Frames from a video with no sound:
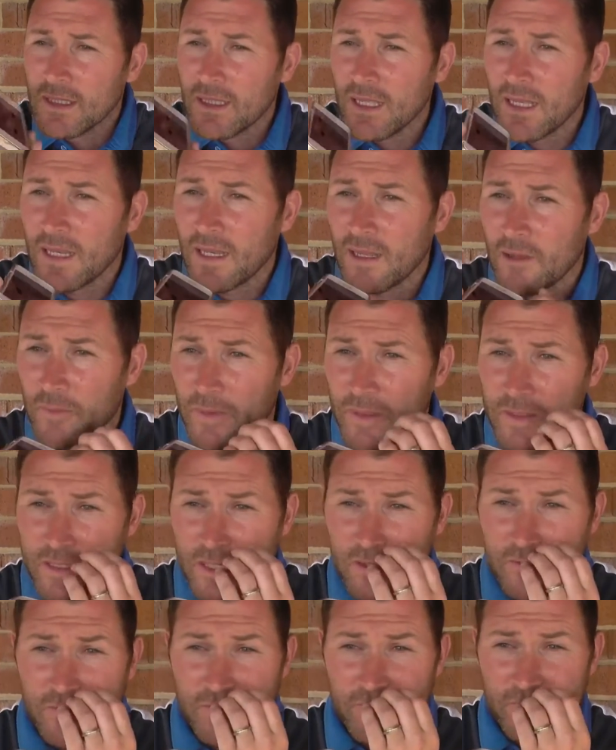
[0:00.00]
Yeah, no, it'd be
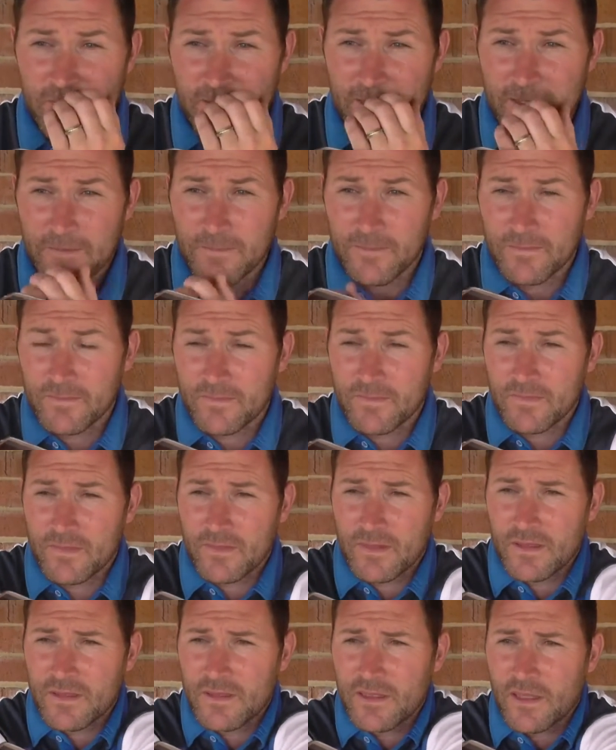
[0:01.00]
tough.
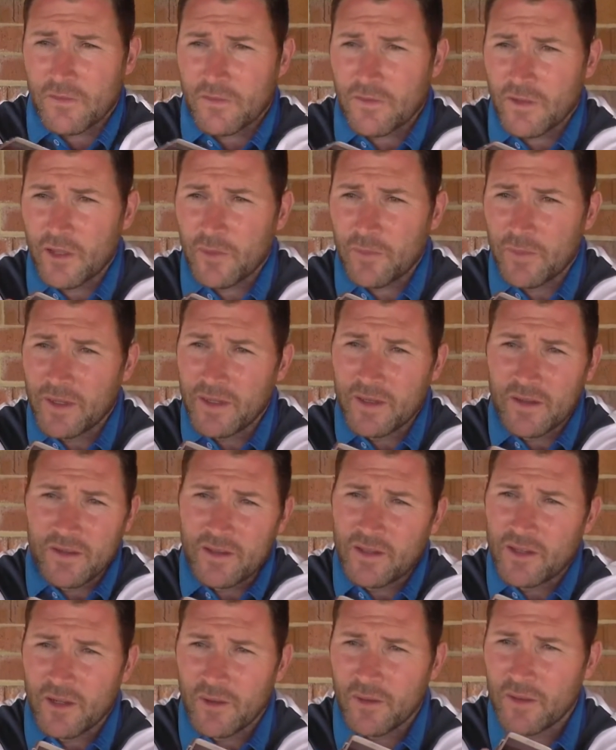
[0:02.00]
Tough opening.
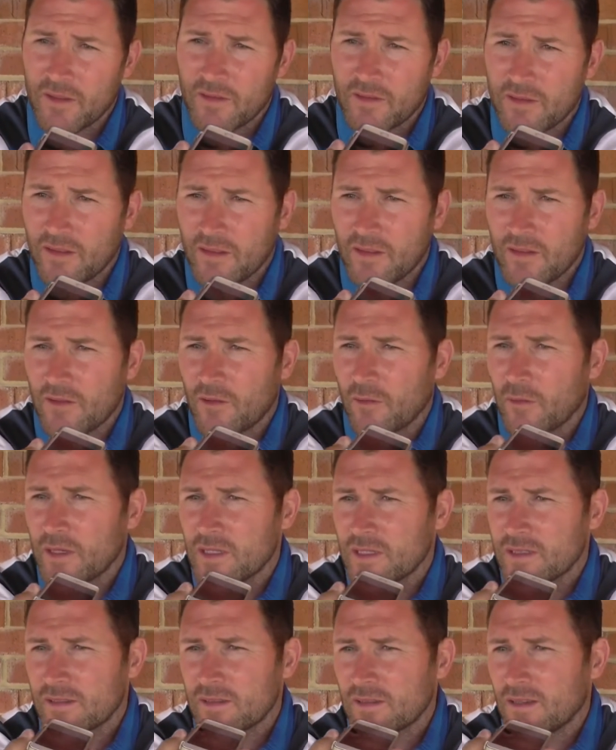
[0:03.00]
It's
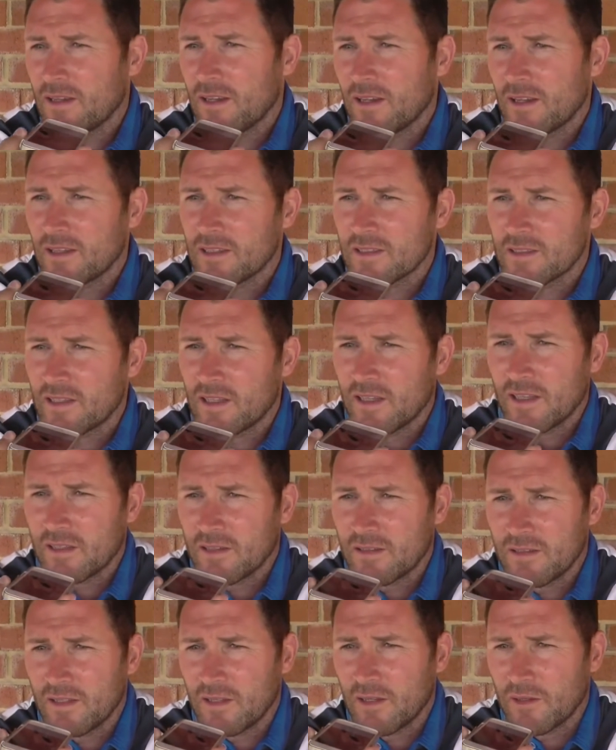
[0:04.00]
always harder to start.
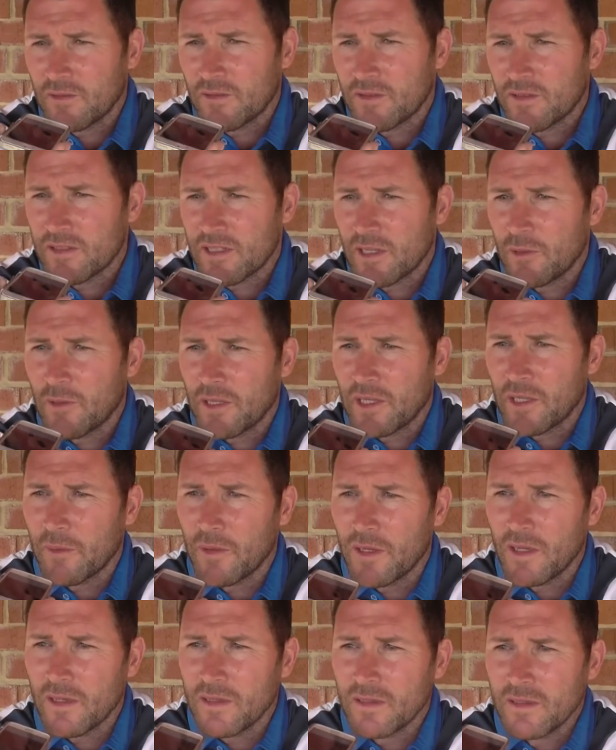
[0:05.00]
To see where
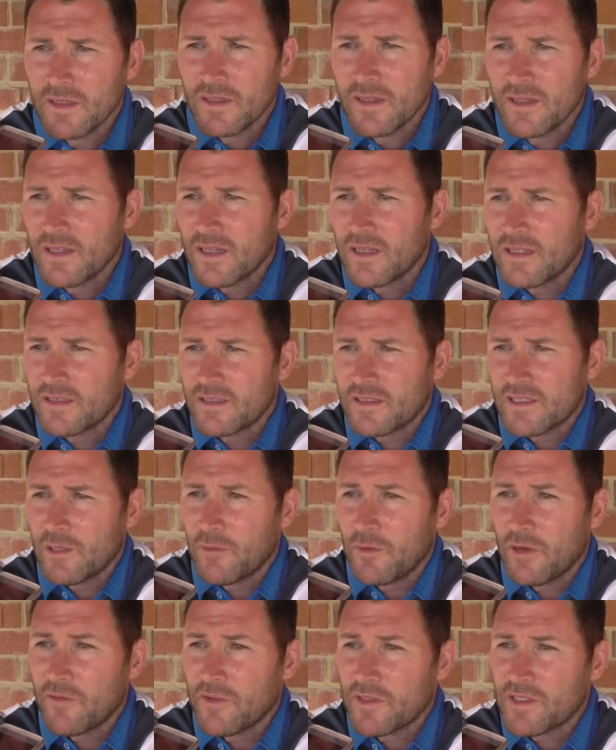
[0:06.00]
you are and see
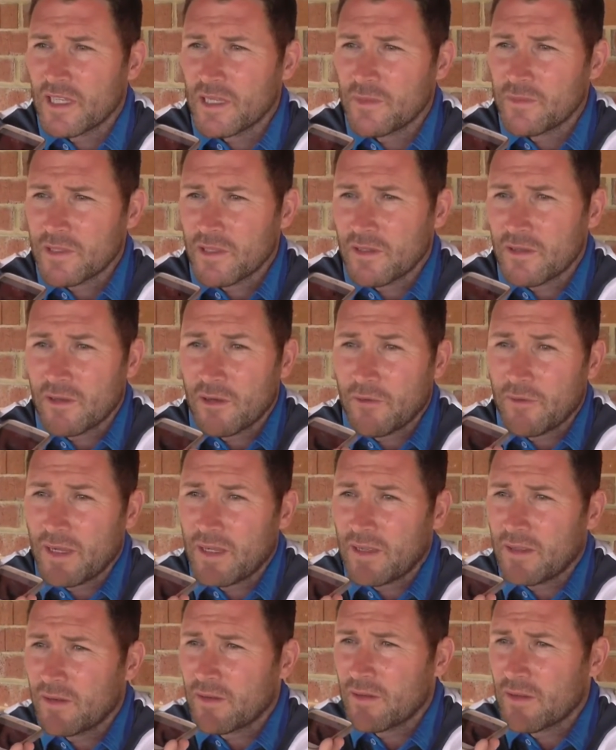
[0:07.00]
where other teams are
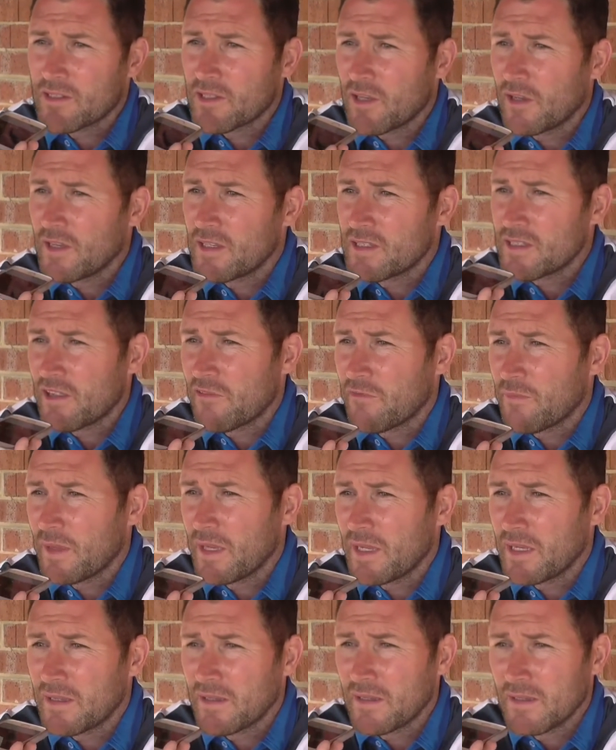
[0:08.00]
at and the signings they've
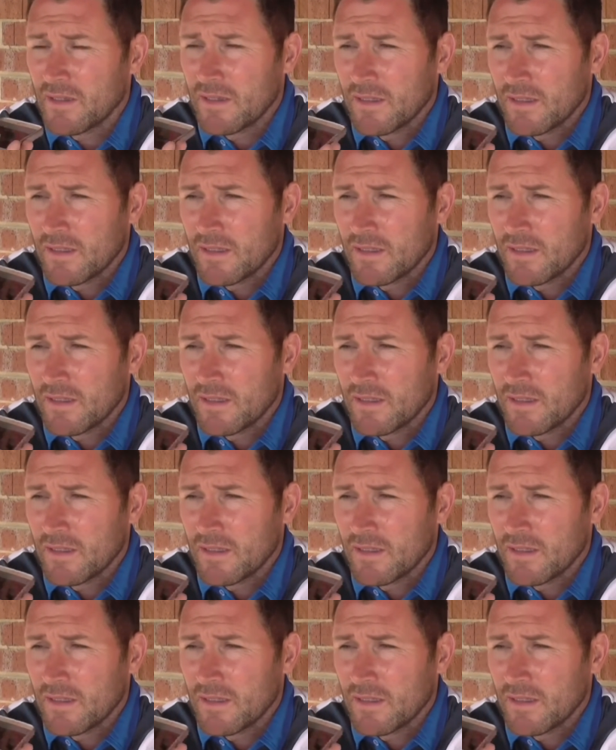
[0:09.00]
made.